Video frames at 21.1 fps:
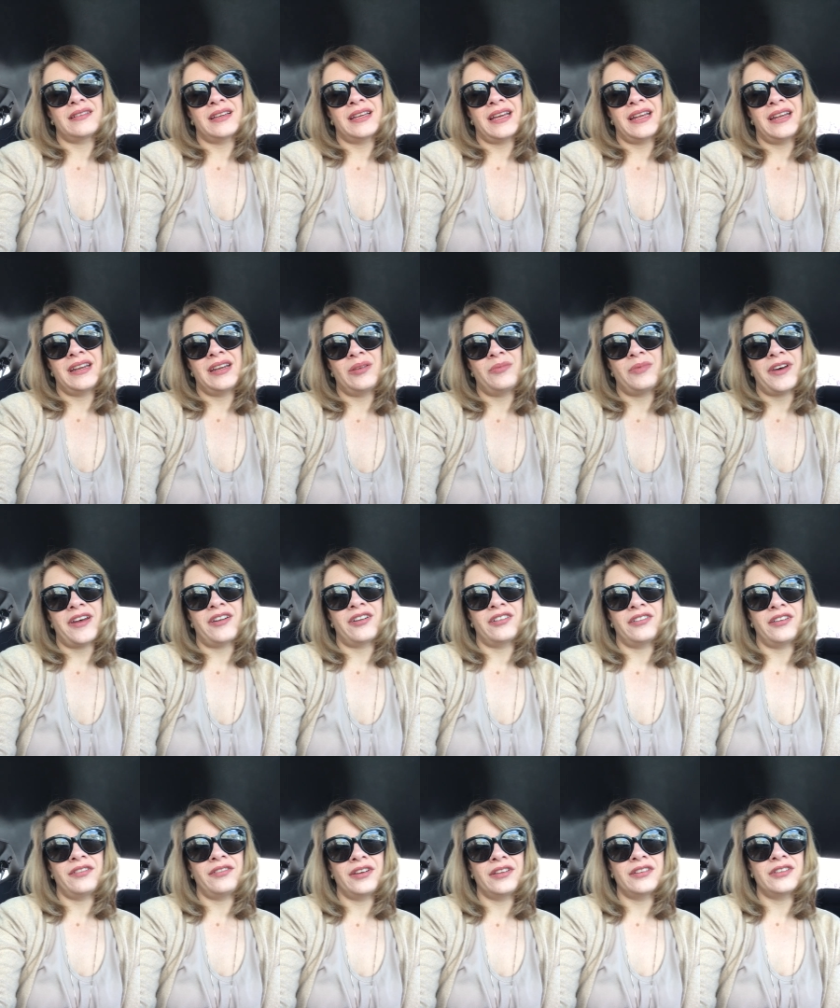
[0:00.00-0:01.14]
get any better
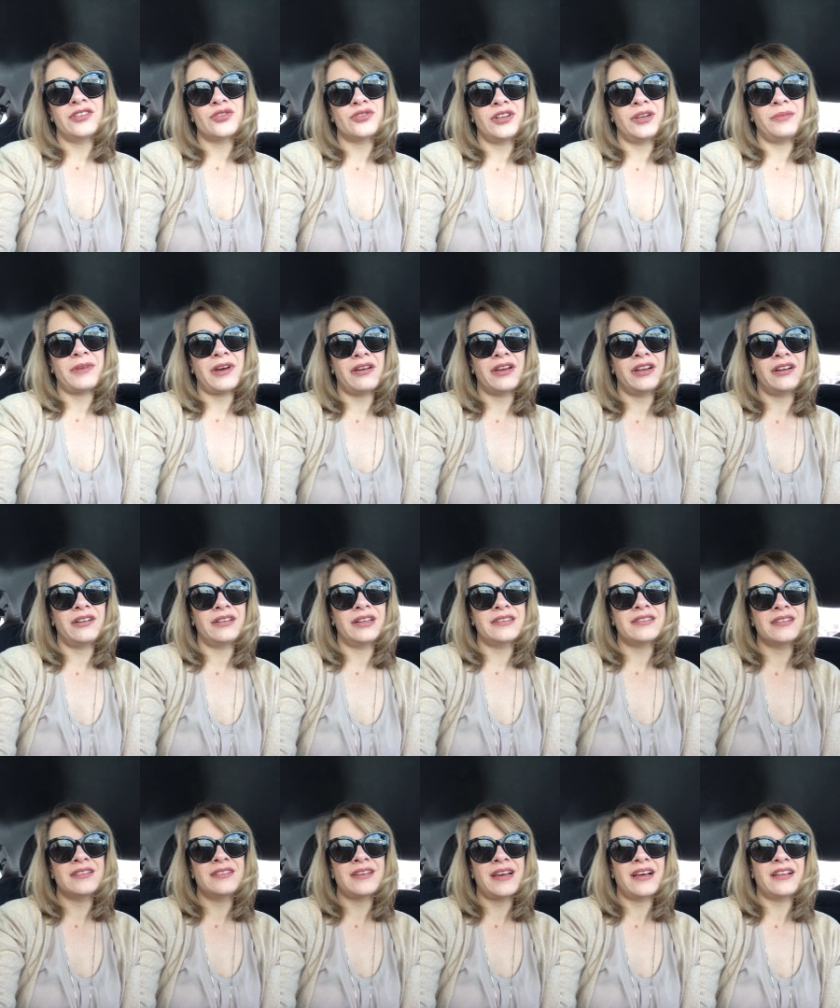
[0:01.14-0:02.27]
living the dream out here.
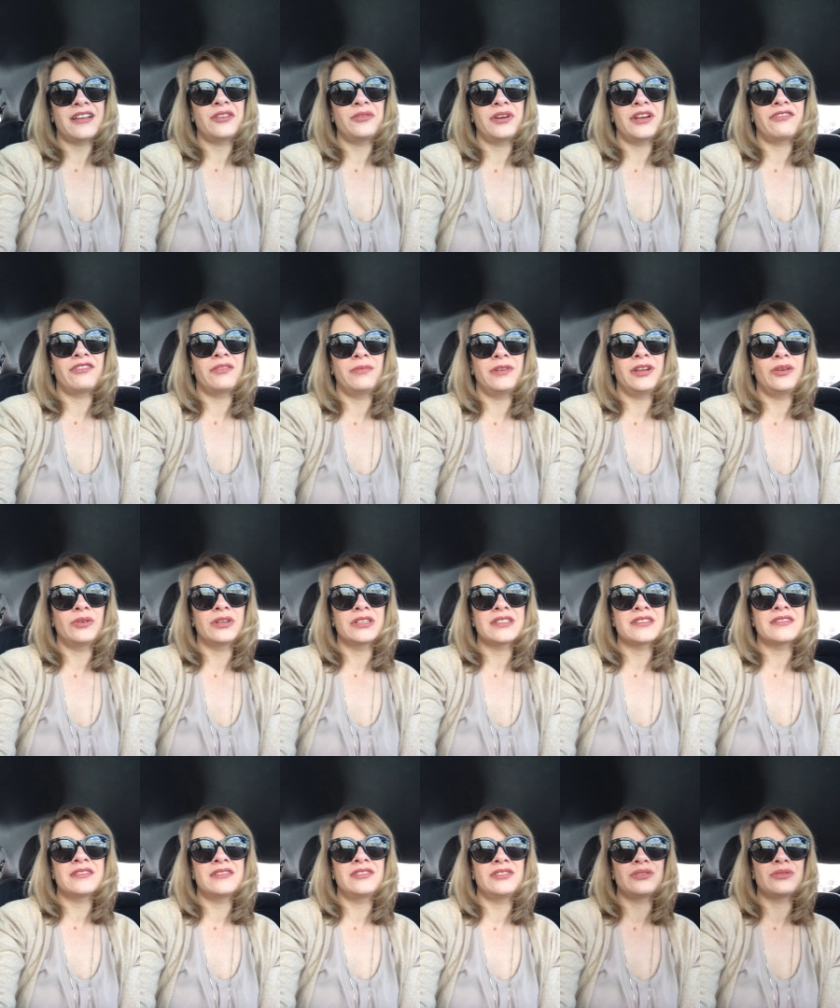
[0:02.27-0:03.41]
That's exactly what everybody
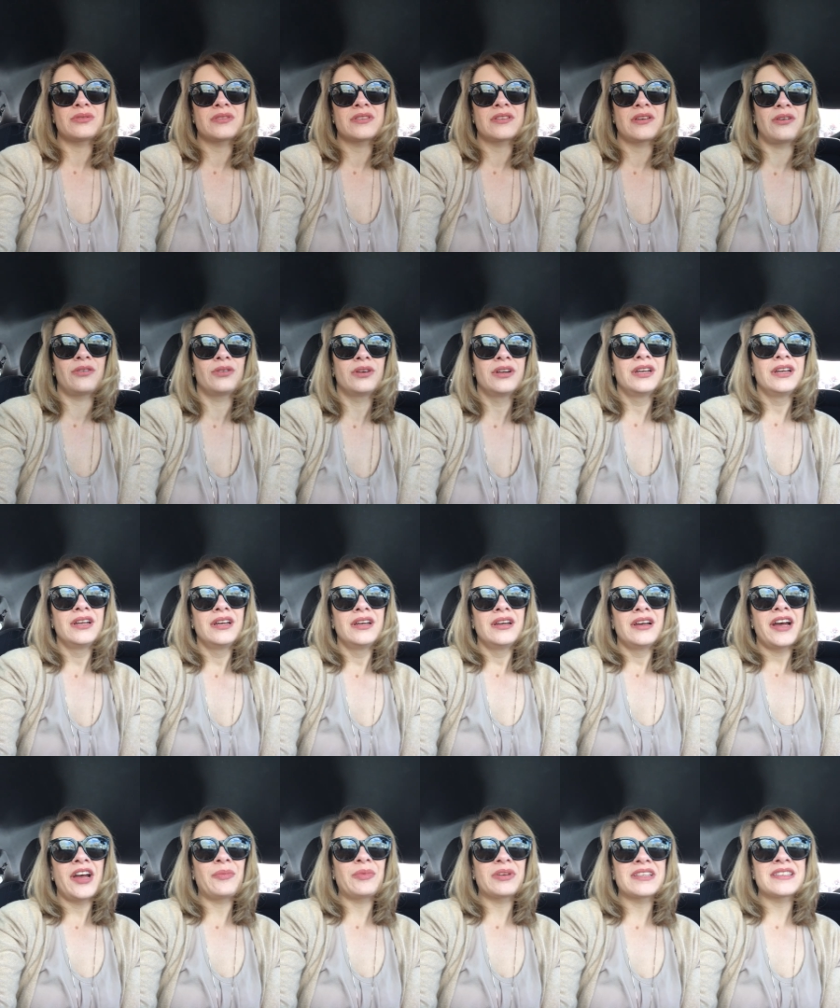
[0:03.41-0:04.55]
wants to do. So
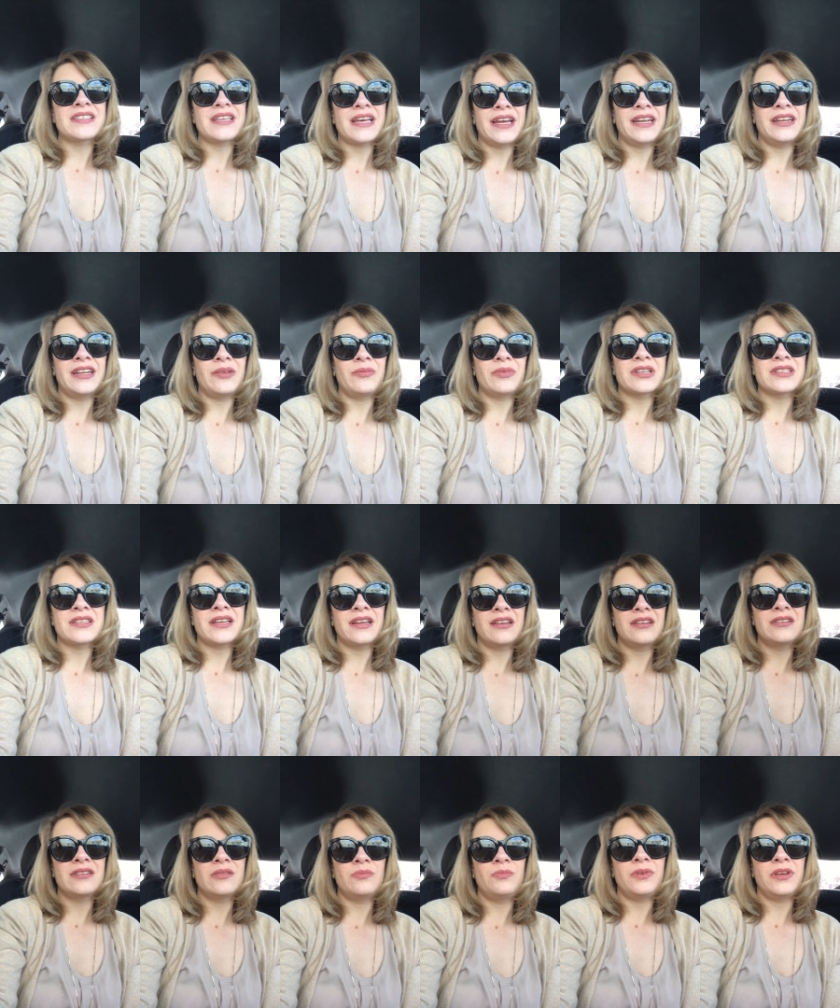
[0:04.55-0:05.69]
I'm excited. I'm
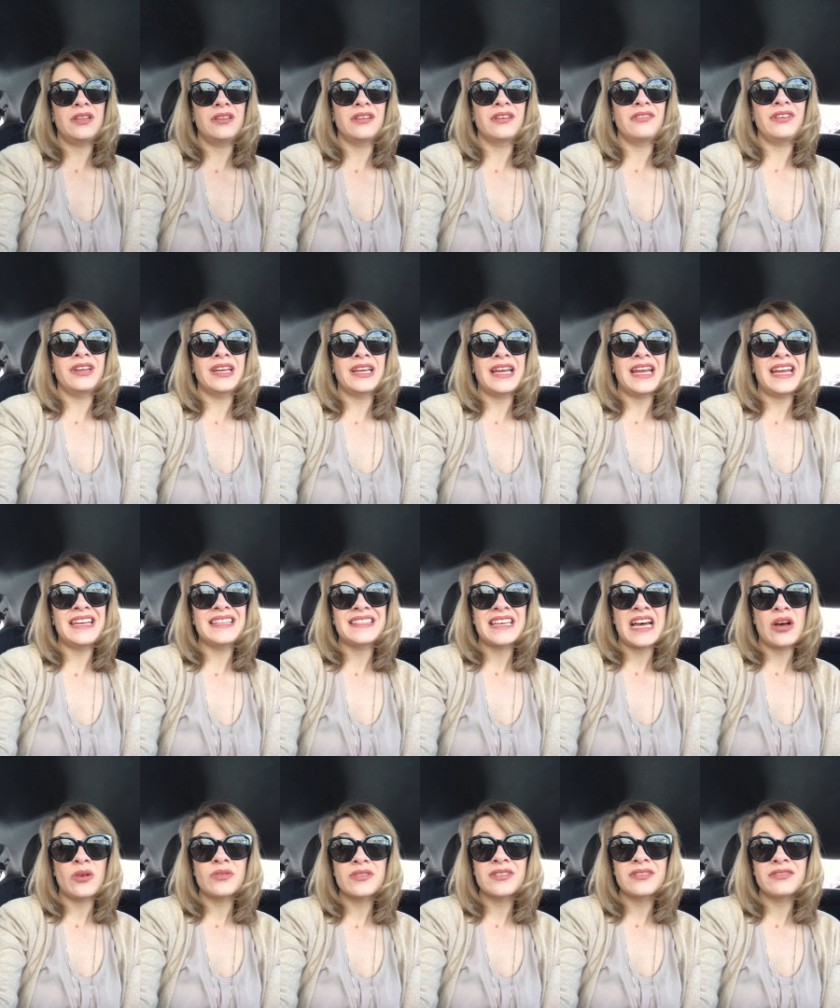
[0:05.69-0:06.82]
excited to be living at
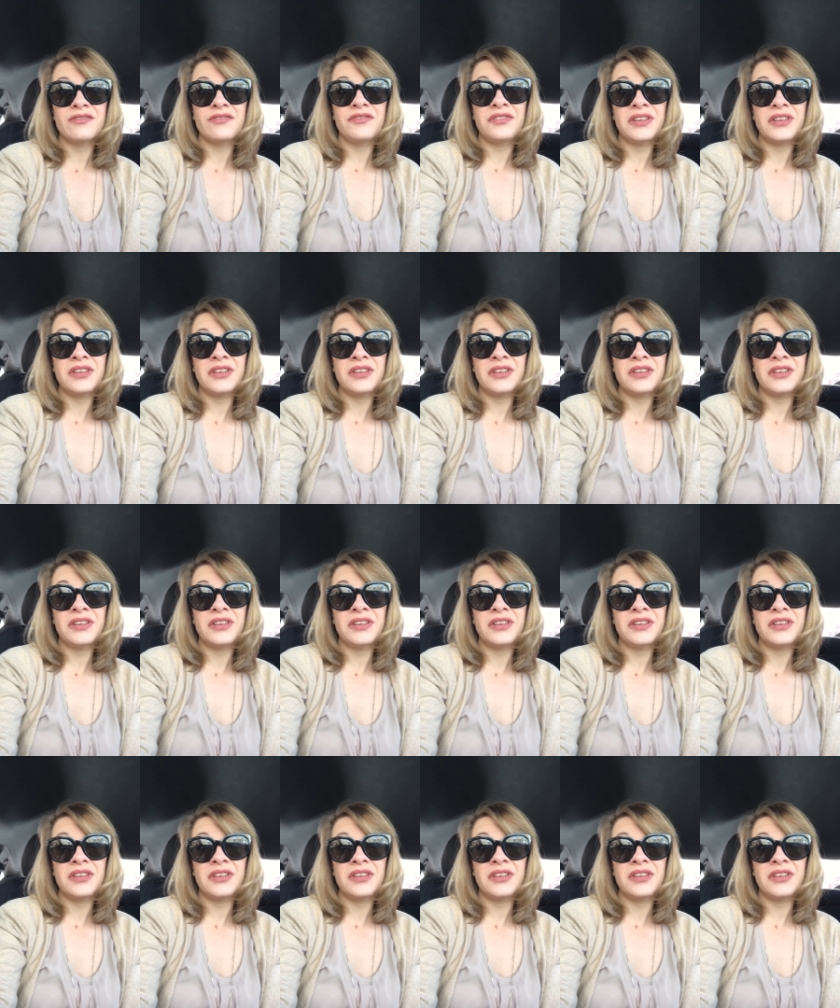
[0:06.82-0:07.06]
8,000